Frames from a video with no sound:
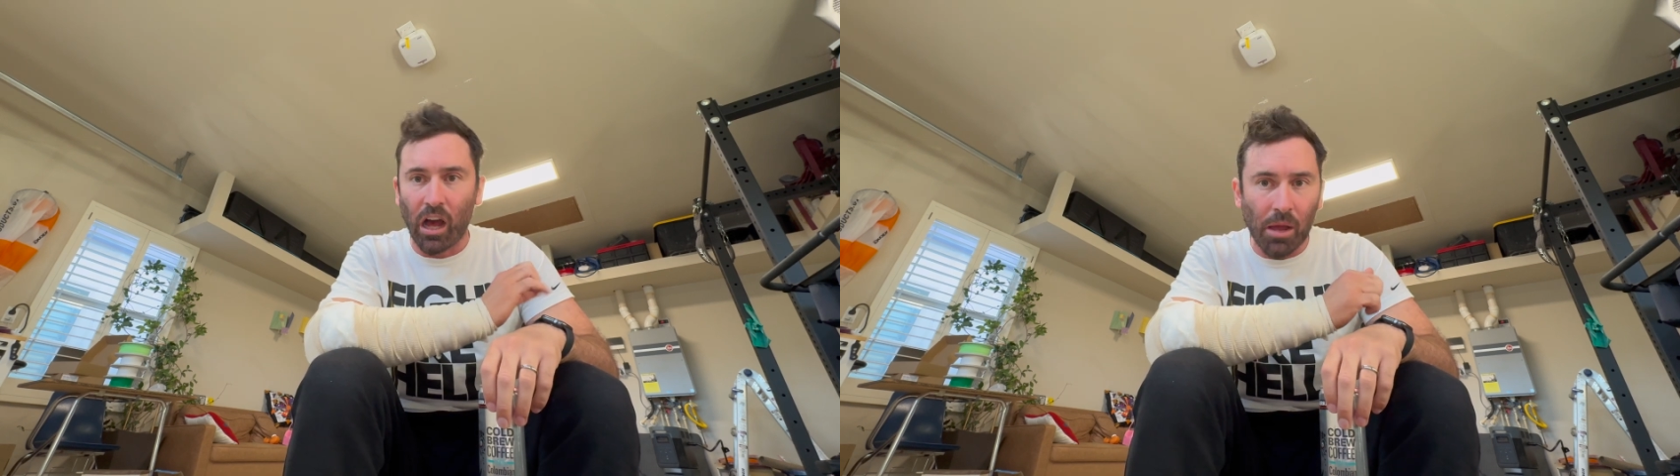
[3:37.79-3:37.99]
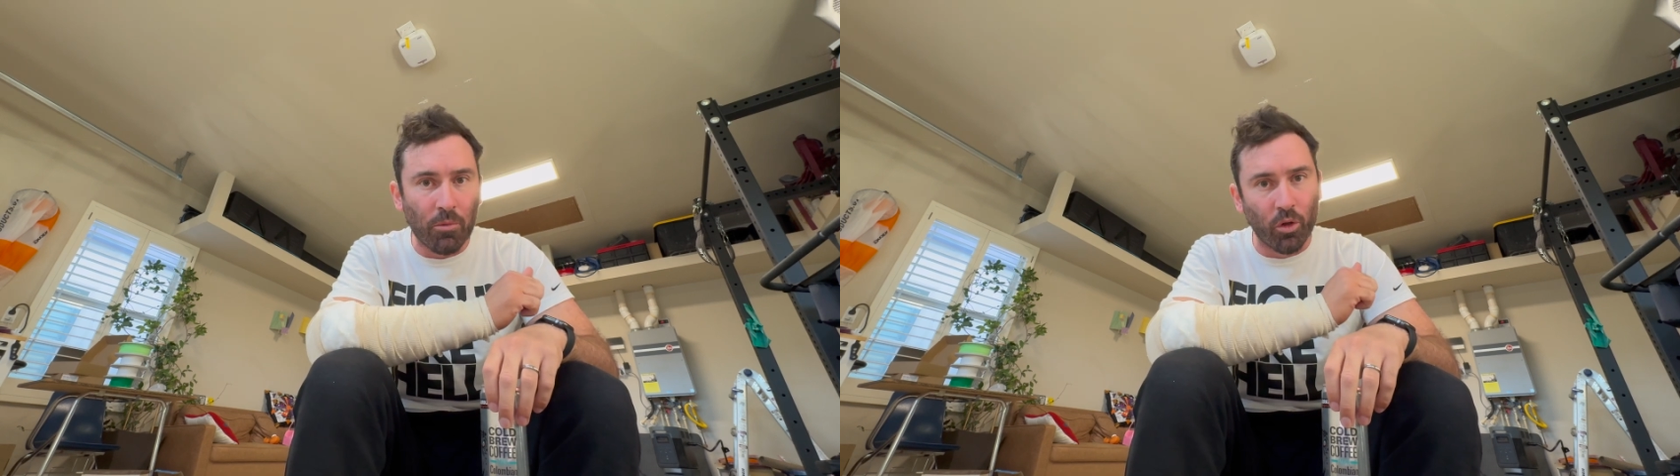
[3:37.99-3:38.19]

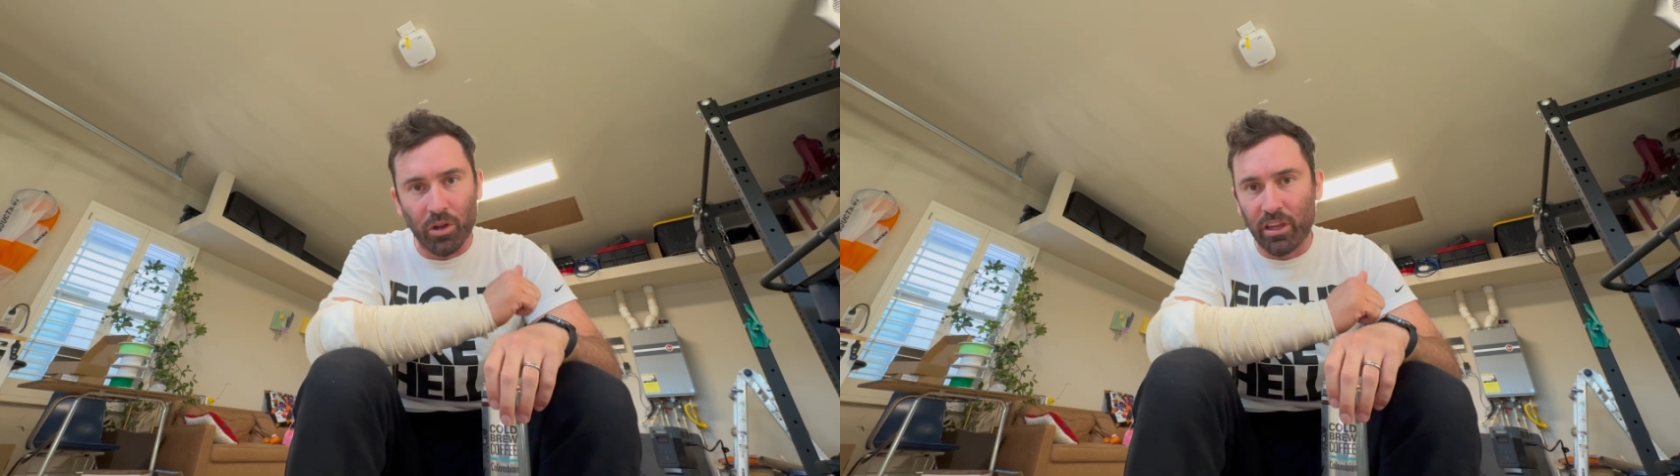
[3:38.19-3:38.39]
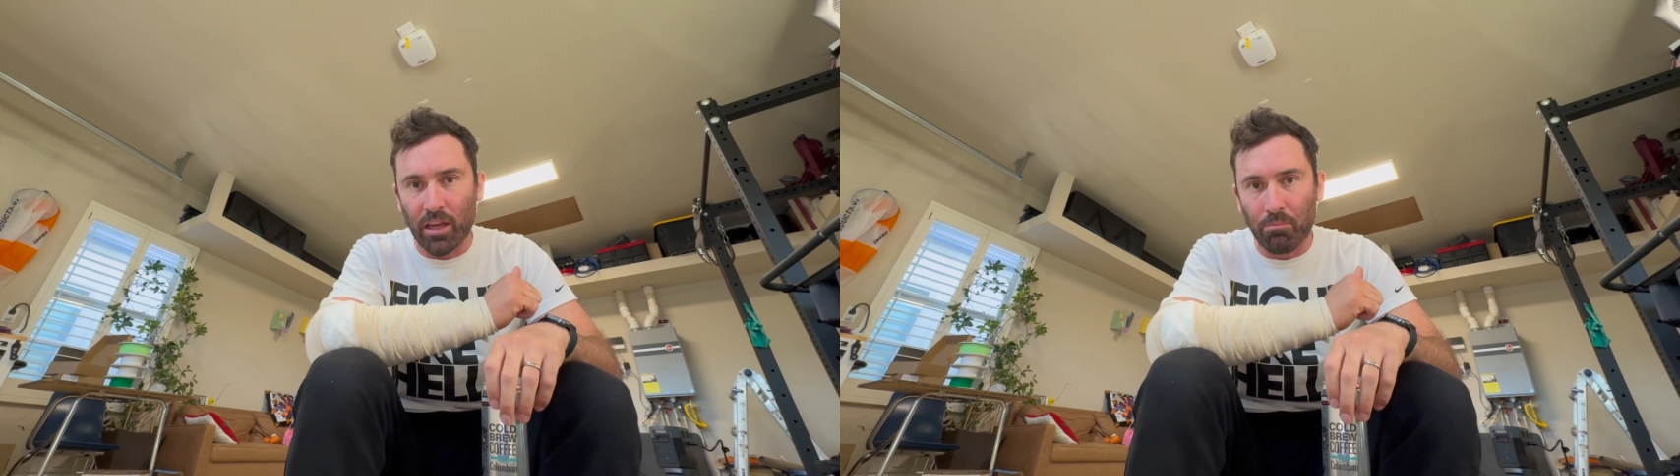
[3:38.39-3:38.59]
I'm going
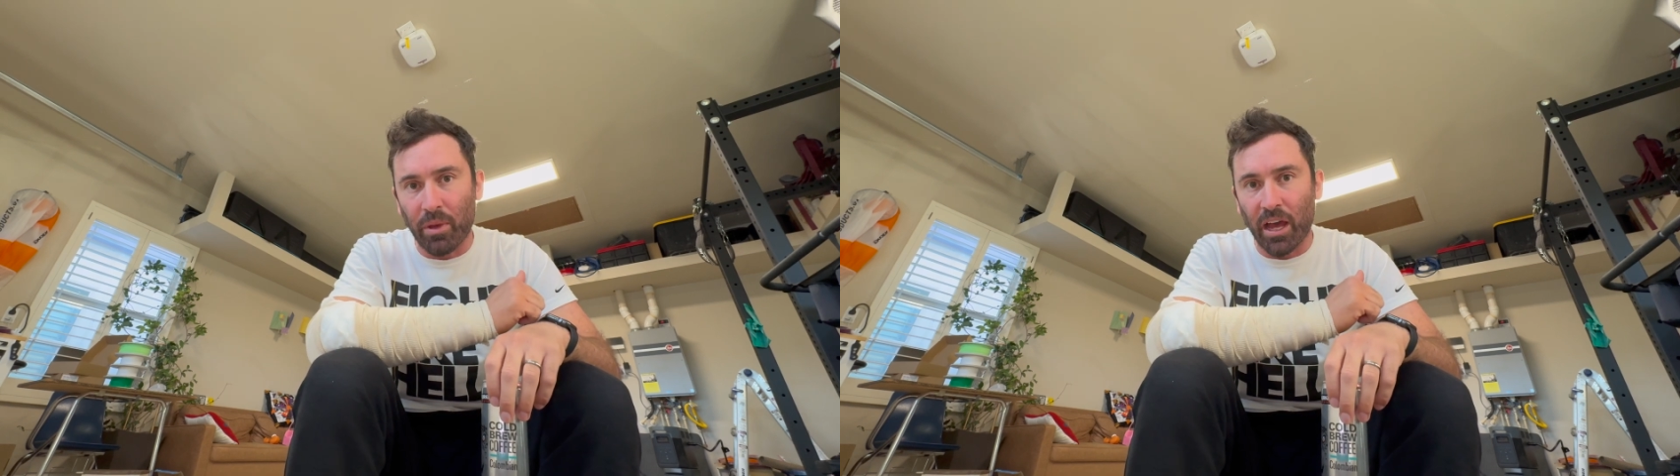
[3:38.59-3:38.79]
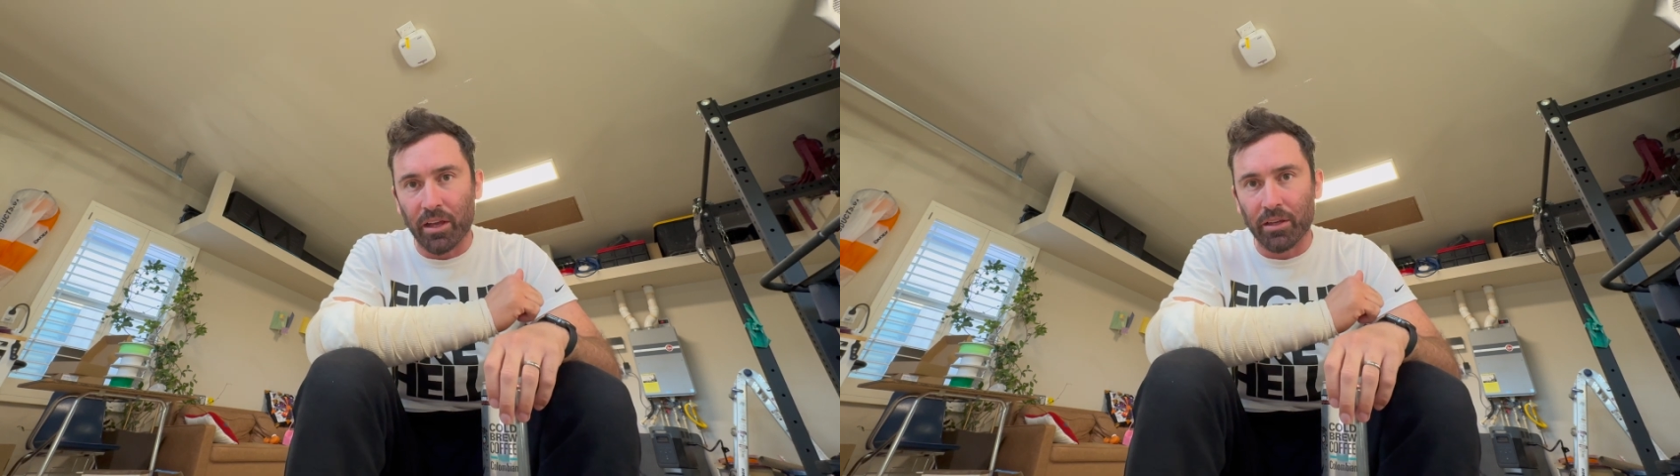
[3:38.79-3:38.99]
to get
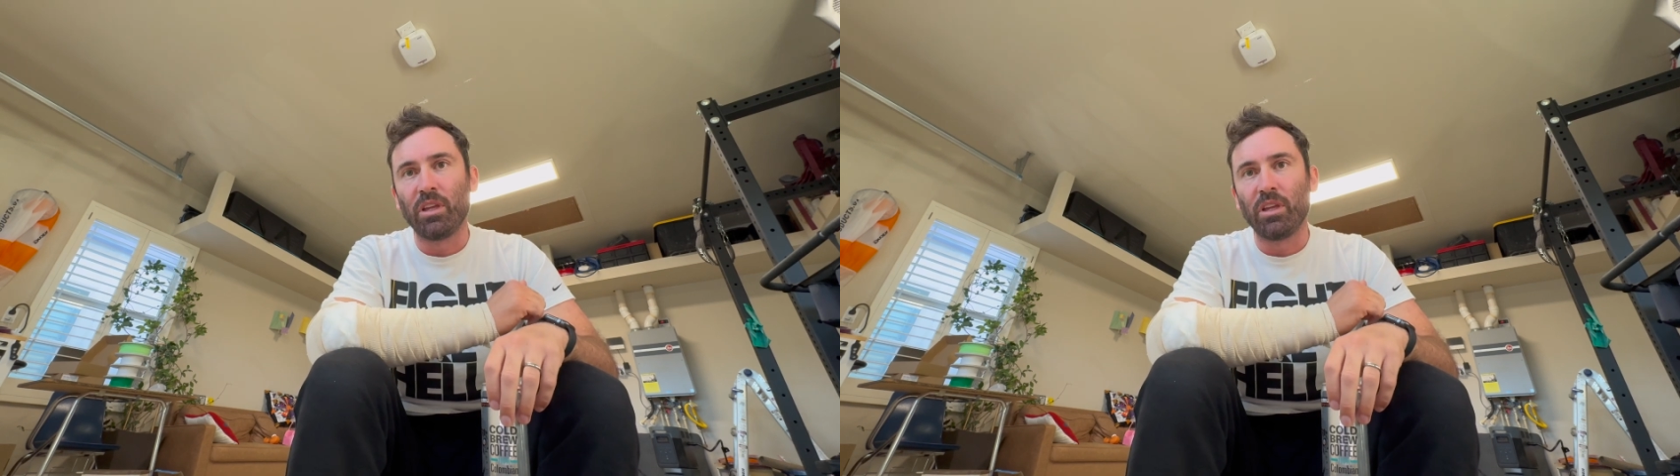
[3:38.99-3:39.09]
back.